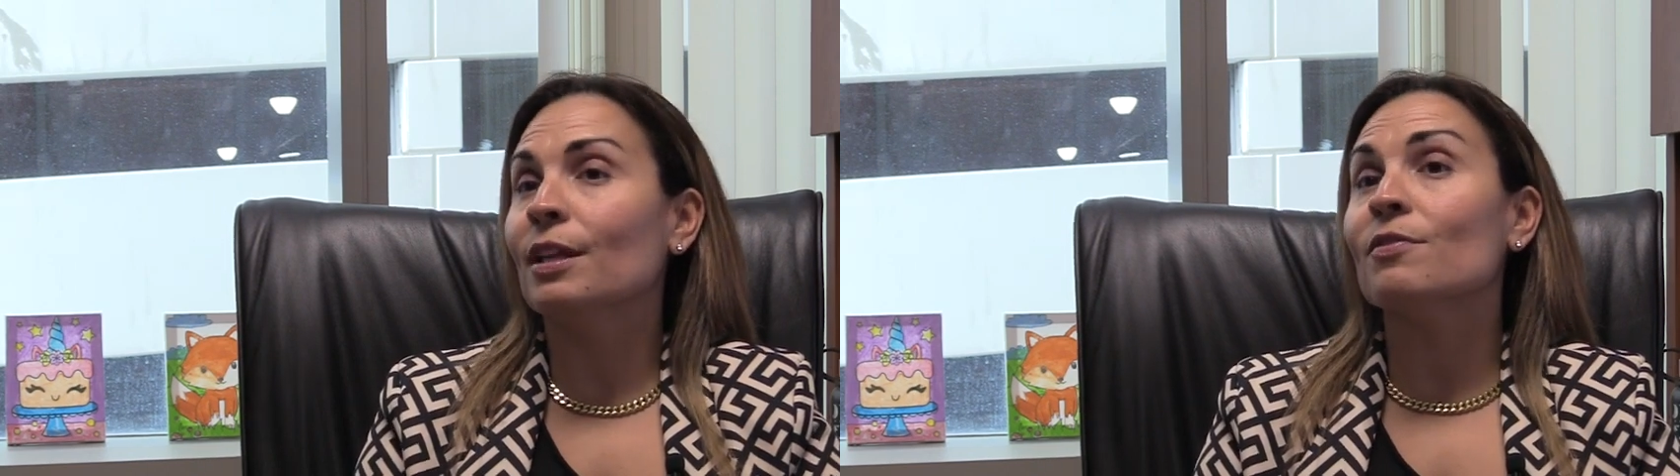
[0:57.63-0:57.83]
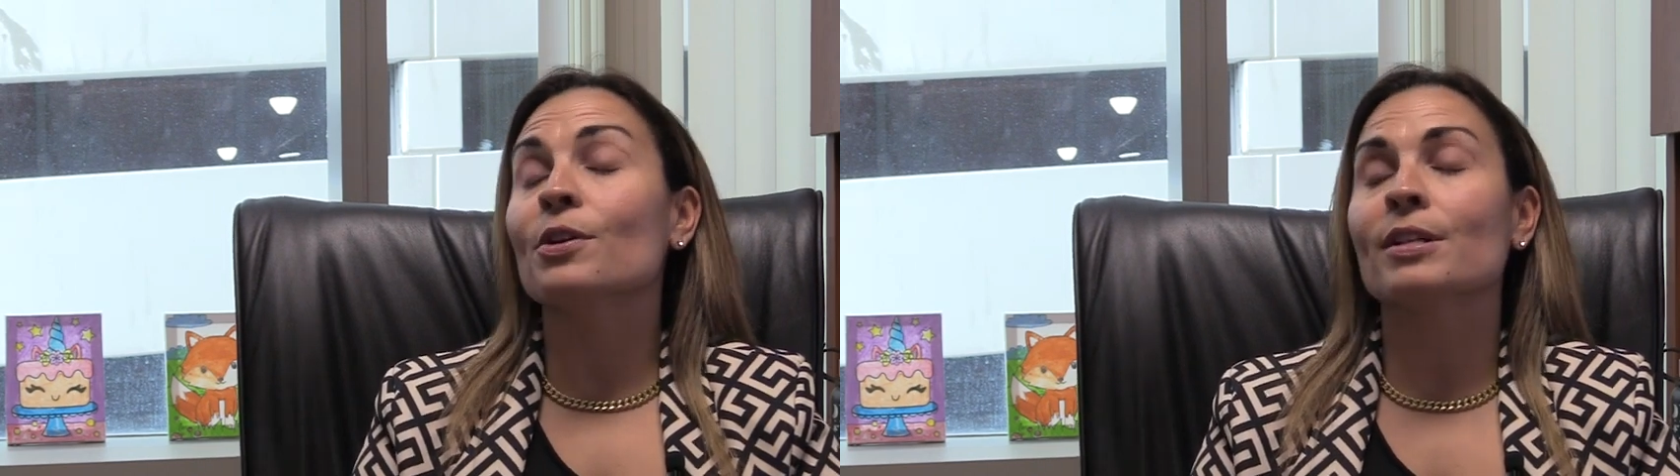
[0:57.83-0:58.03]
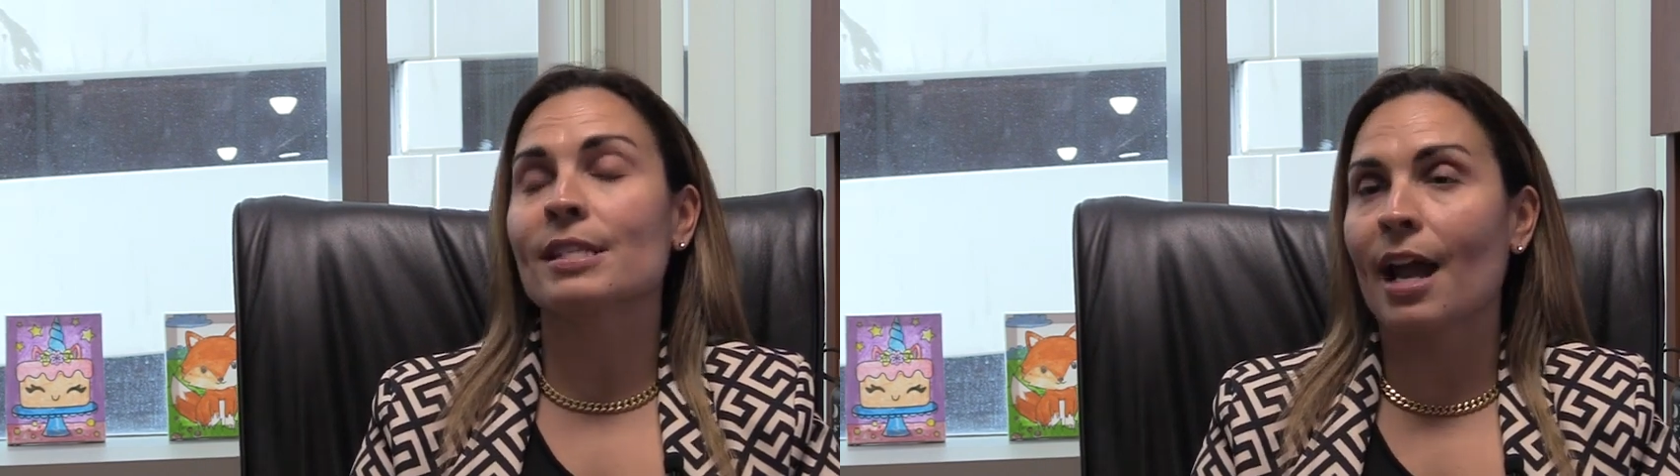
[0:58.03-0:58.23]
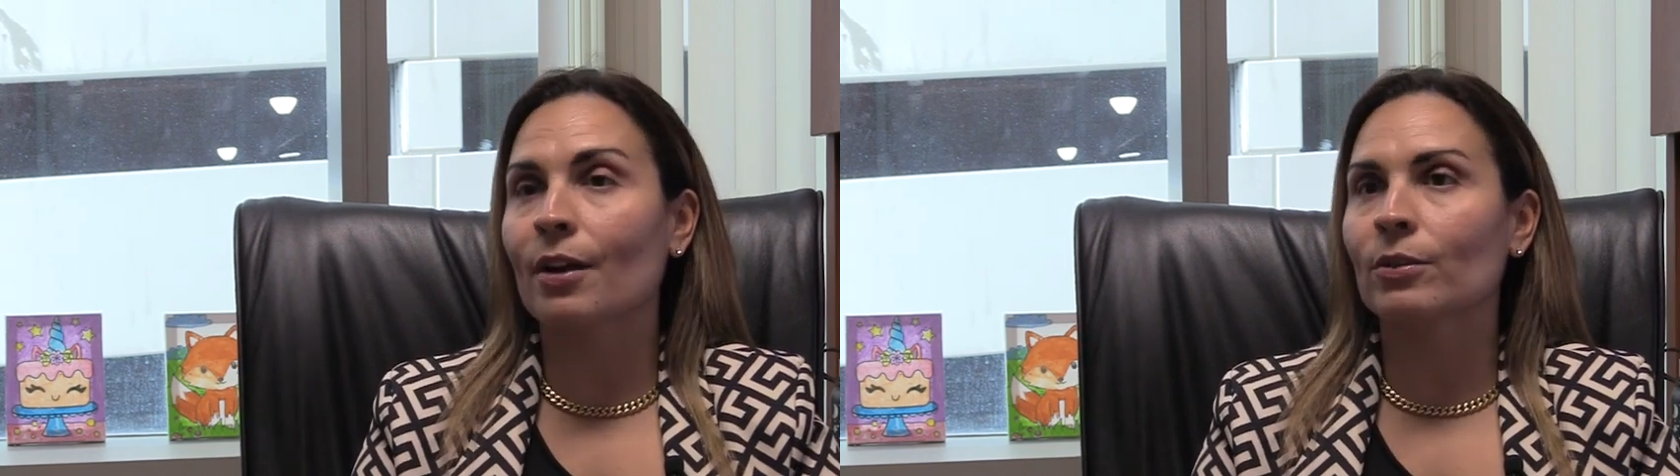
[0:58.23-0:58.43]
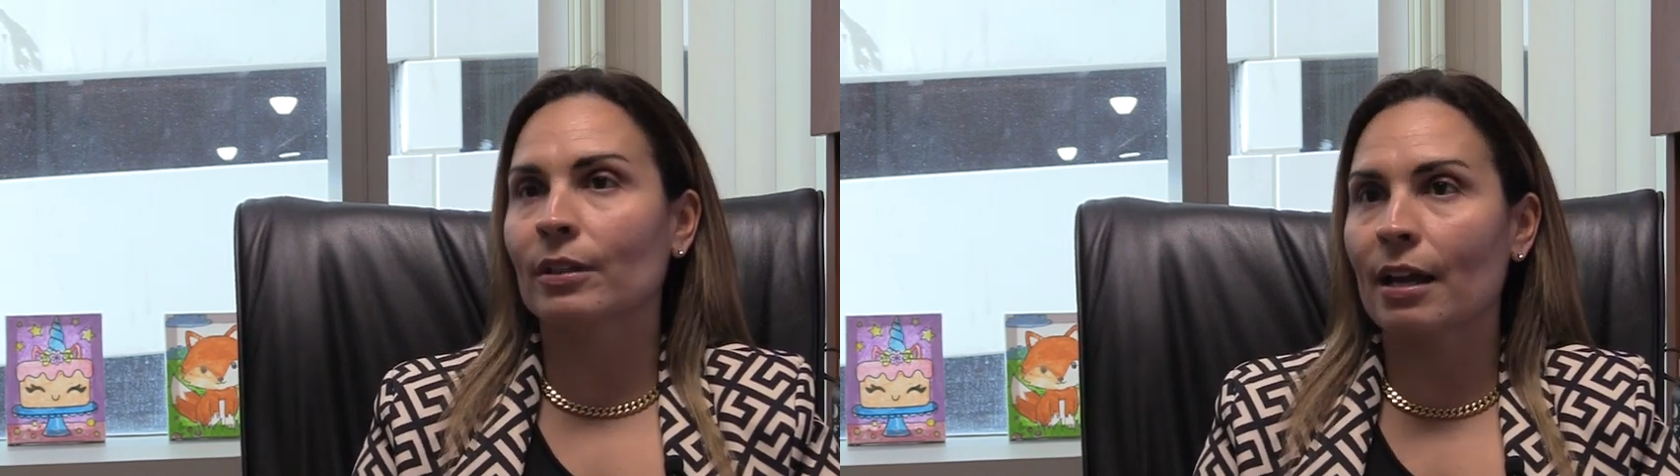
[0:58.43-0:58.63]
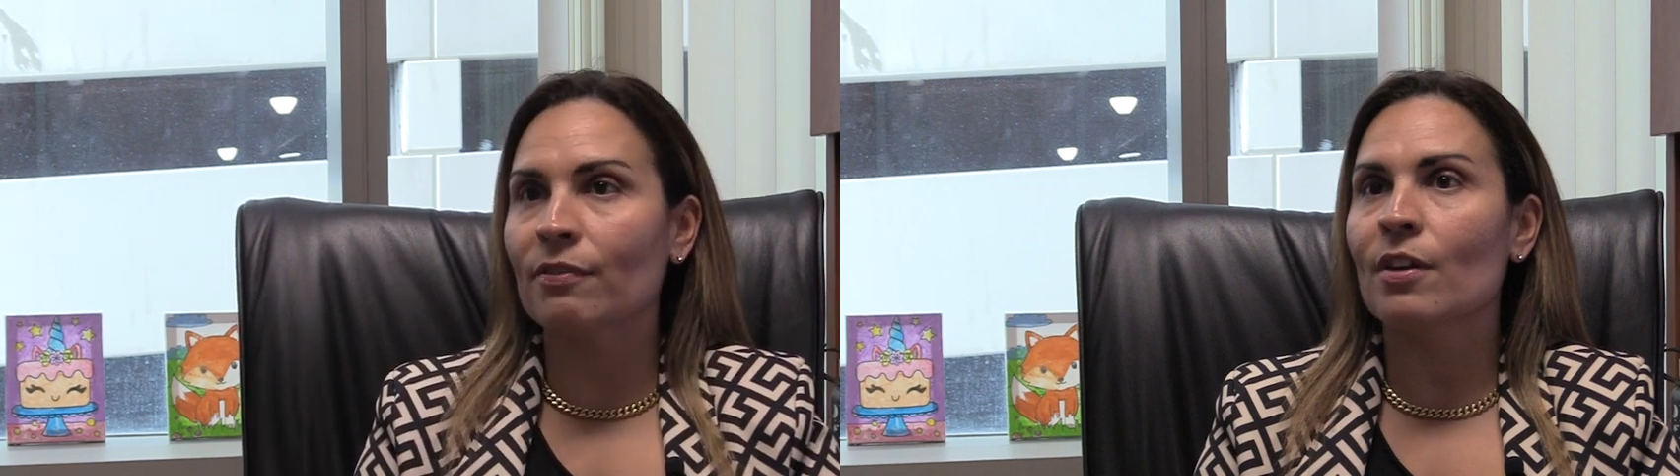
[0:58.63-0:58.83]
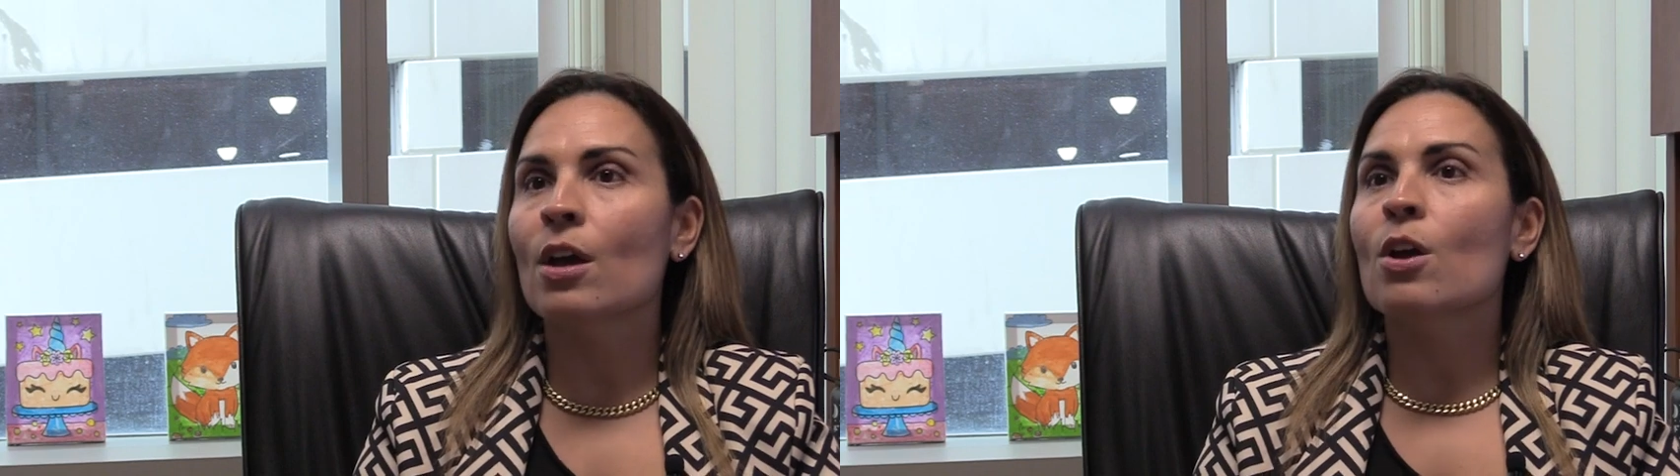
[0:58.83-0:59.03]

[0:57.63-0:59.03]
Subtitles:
lived their entire life